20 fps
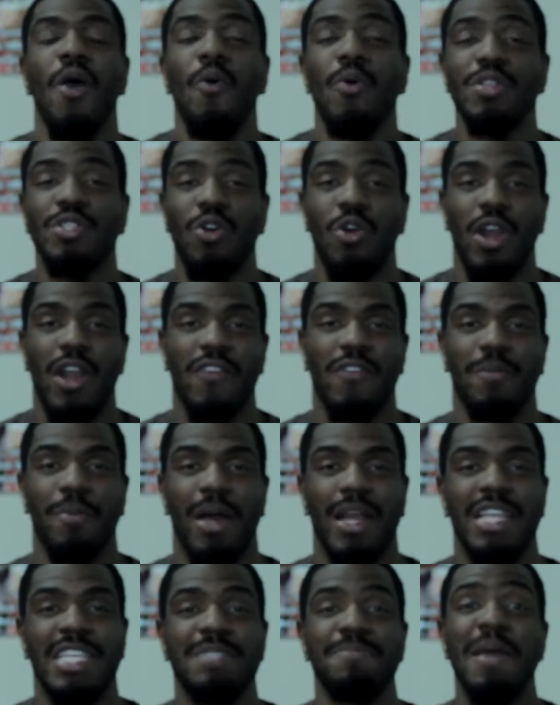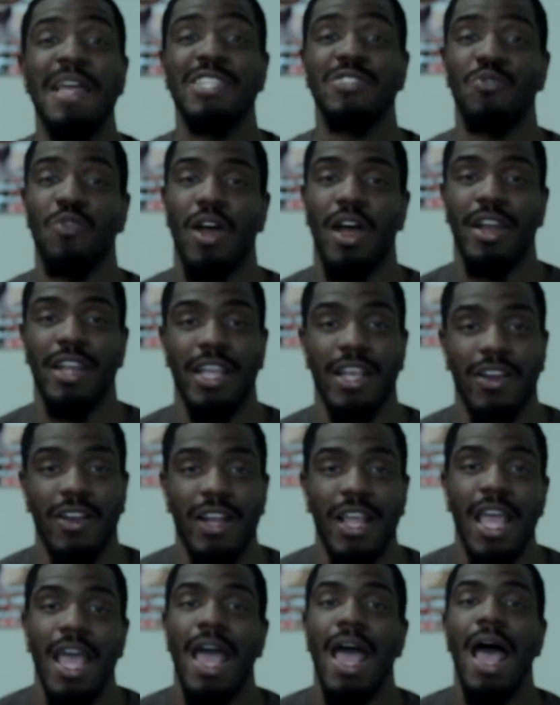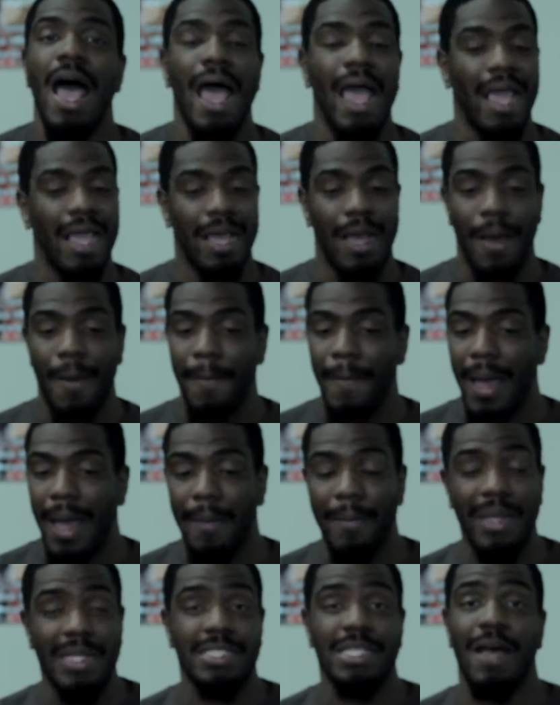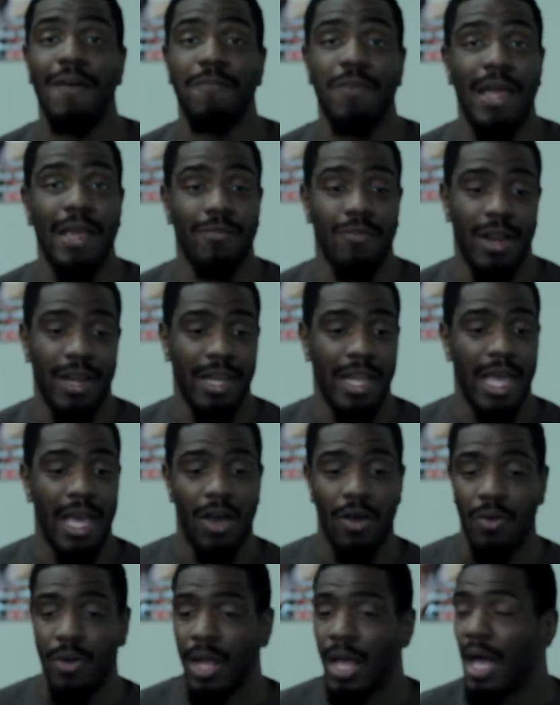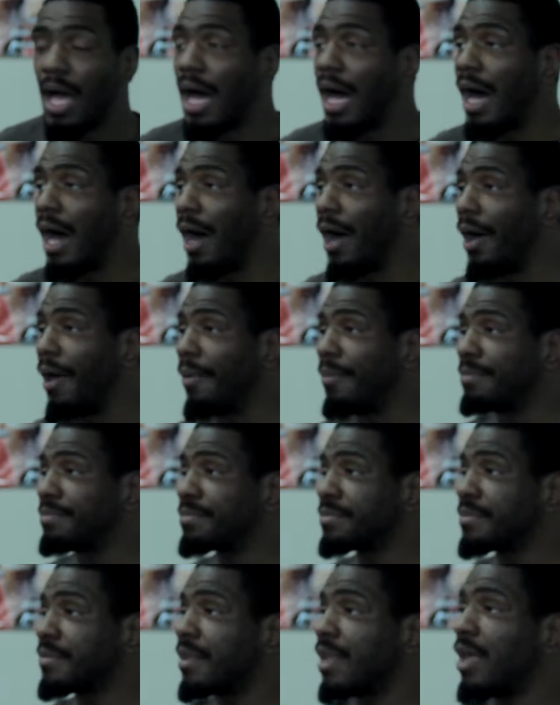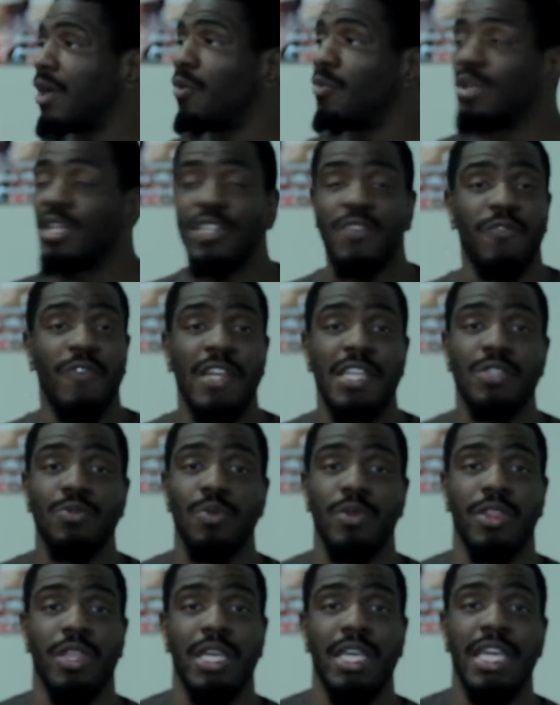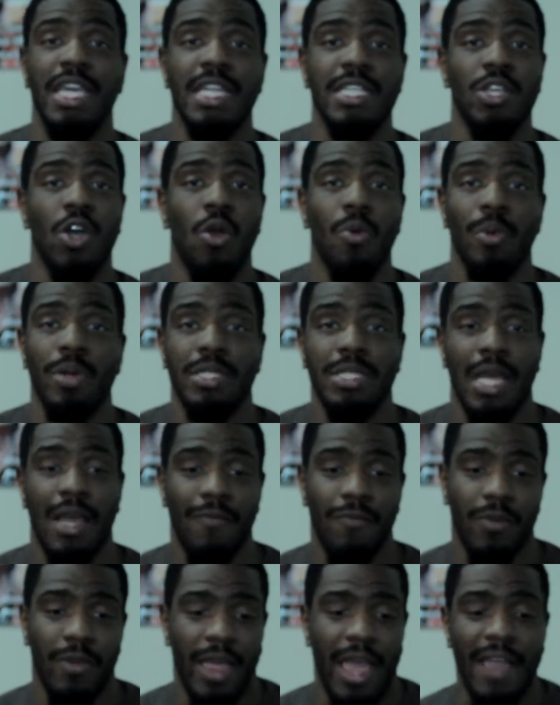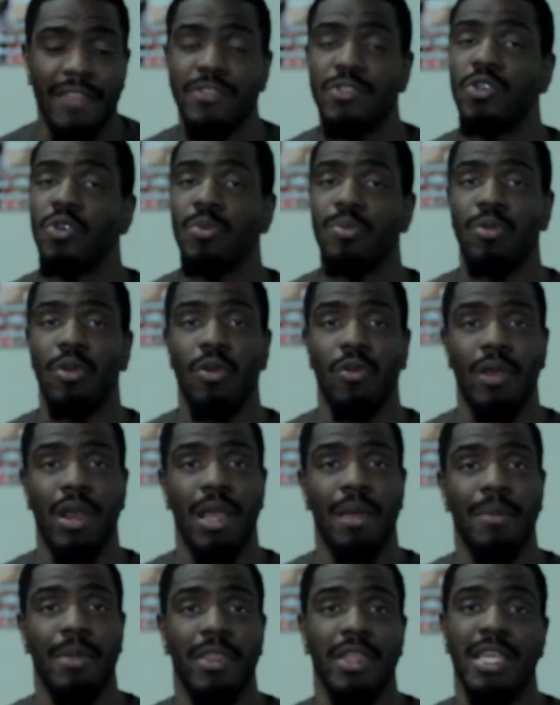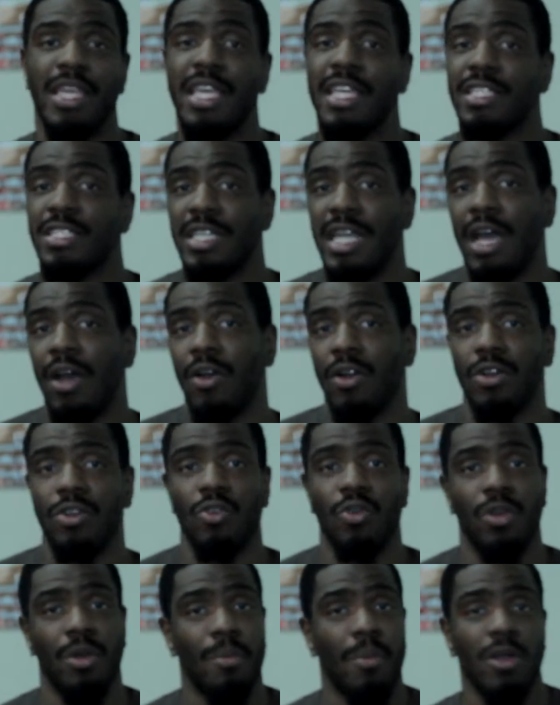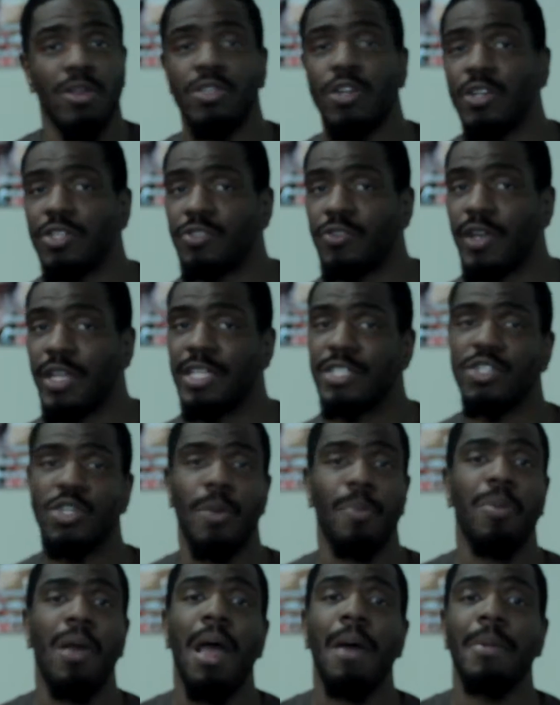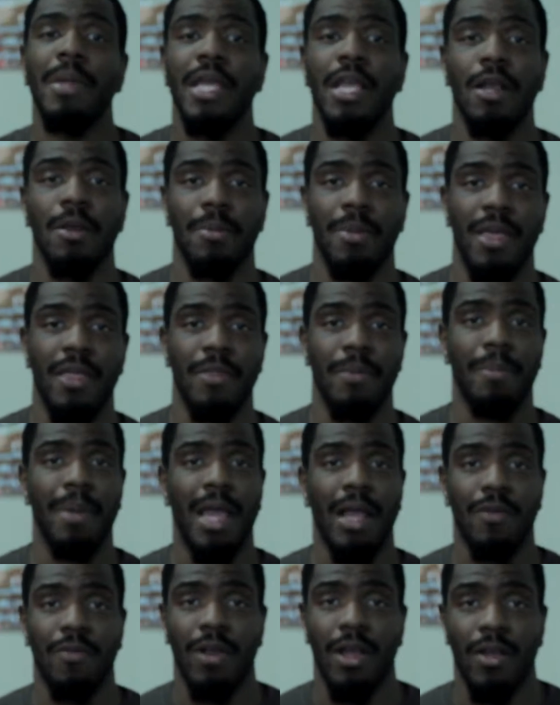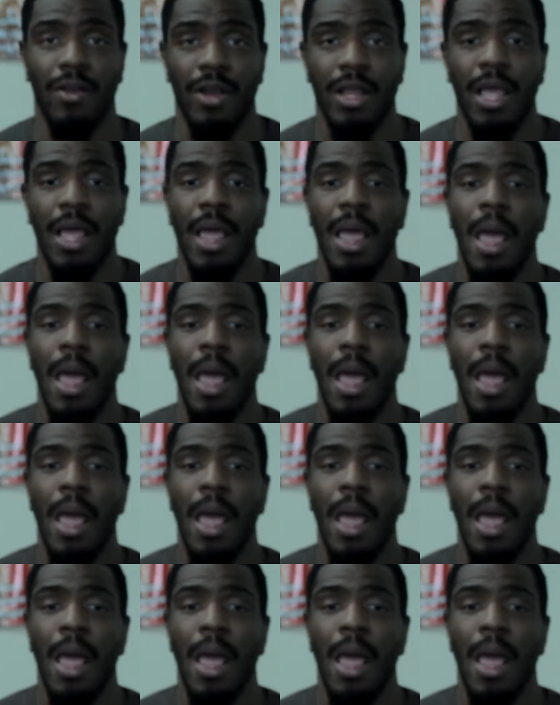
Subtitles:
What's going on, everybody? It's Master Ron here. Hey, I'm at Top Flight right now. We just finished with the kids' homework time for the after-school program, and the kids now are doing a martial arts training, so you'll probably hear them in the background.